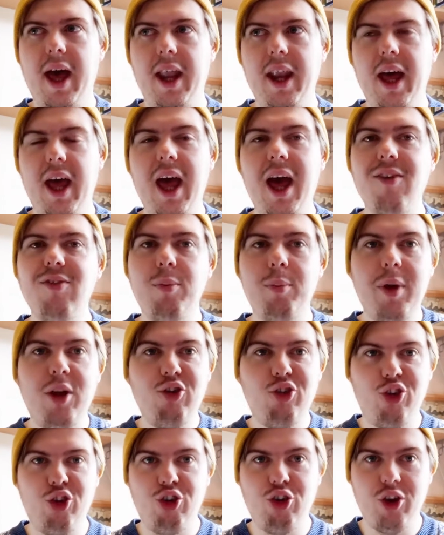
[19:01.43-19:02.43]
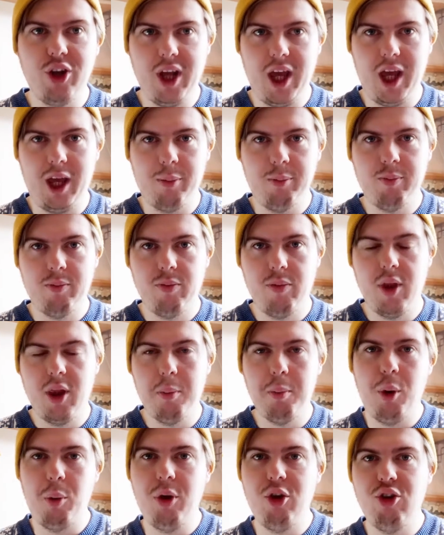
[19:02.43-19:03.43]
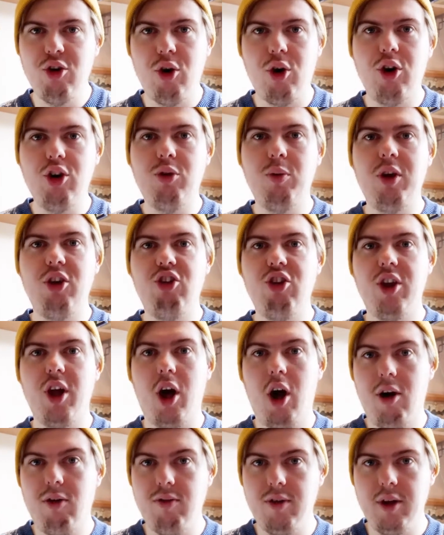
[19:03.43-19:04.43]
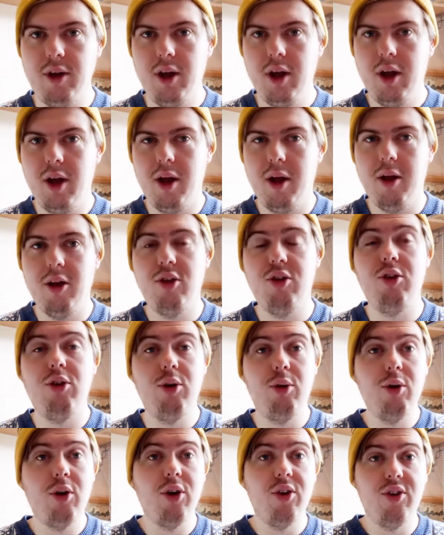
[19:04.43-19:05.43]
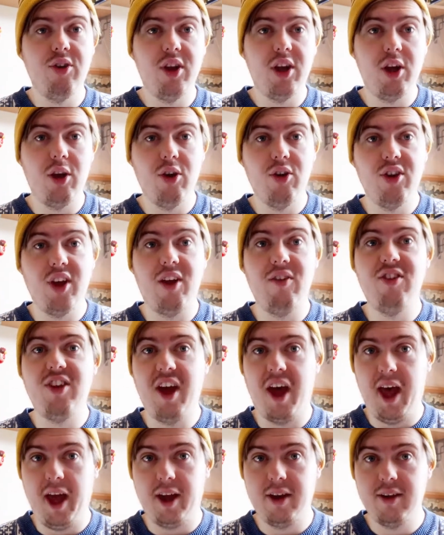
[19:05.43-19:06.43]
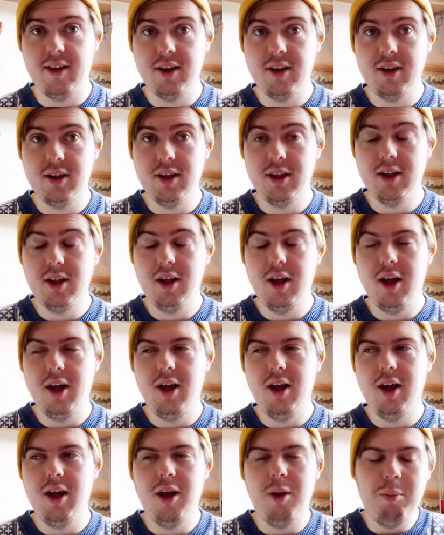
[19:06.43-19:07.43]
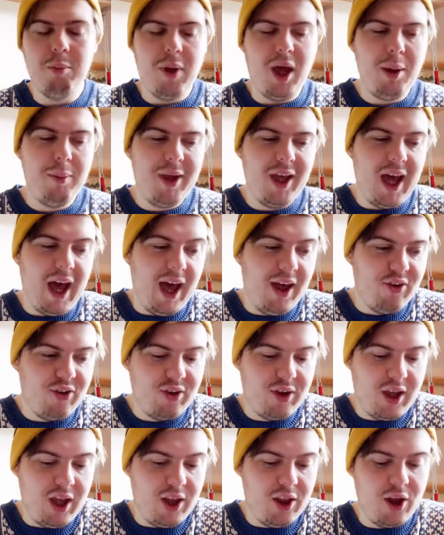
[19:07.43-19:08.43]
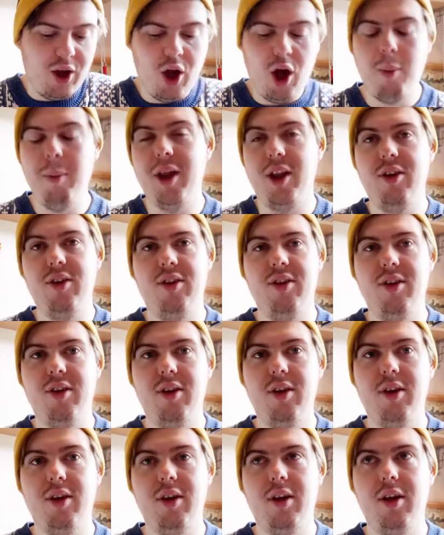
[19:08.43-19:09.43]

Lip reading: and I haven't mentioned your name, but we talk to each other often, do consider yourself tagged. Maybe ask in the comments,